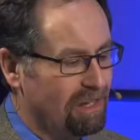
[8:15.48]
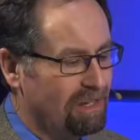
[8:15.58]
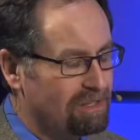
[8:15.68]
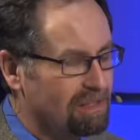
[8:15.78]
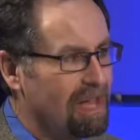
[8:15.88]

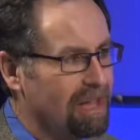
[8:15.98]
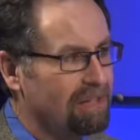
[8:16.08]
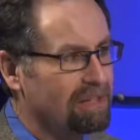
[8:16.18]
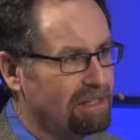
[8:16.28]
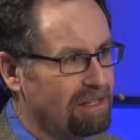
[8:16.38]

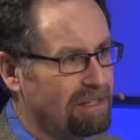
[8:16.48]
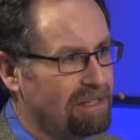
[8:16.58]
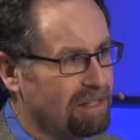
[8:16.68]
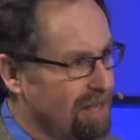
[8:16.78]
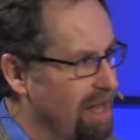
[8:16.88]
unlike
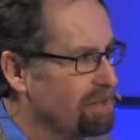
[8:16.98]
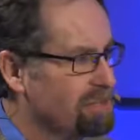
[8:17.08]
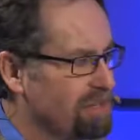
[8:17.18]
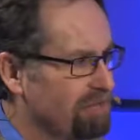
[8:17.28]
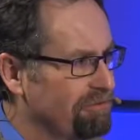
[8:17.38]
the
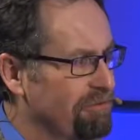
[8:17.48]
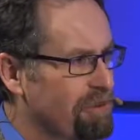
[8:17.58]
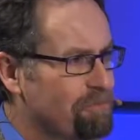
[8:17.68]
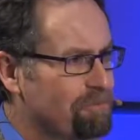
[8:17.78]
accounts of